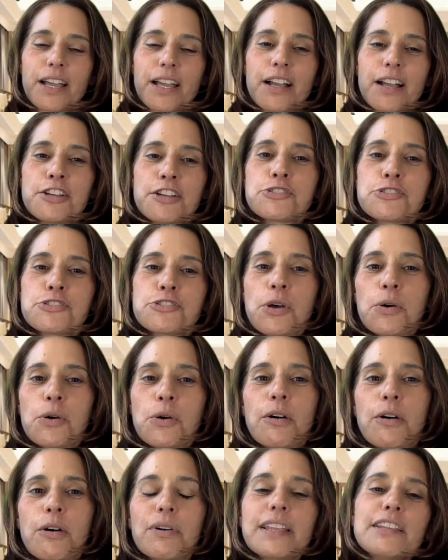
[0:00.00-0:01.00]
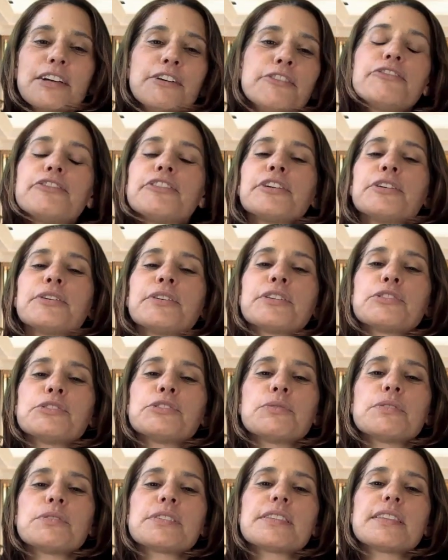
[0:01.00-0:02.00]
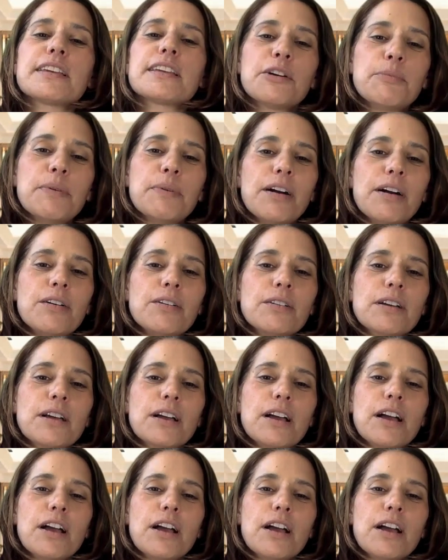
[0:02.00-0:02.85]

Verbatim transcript: So, what I'd love for you to do is think about